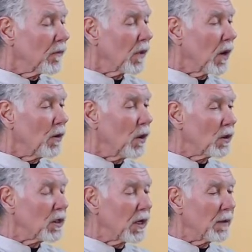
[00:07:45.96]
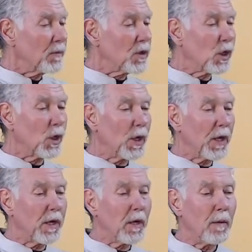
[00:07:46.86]
Notice that I'm
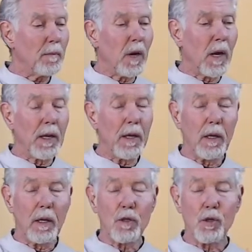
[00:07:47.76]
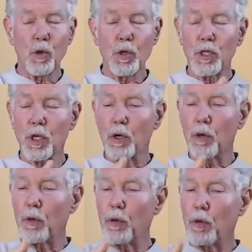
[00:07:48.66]
turning my
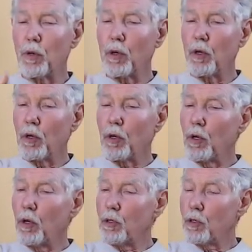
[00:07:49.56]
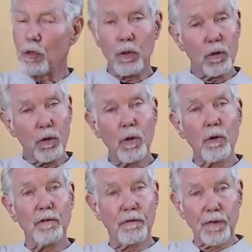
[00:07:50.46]
torso to
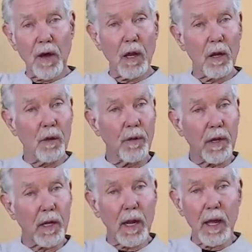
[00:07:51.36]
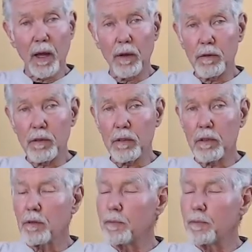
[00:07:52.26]
follow the clouds.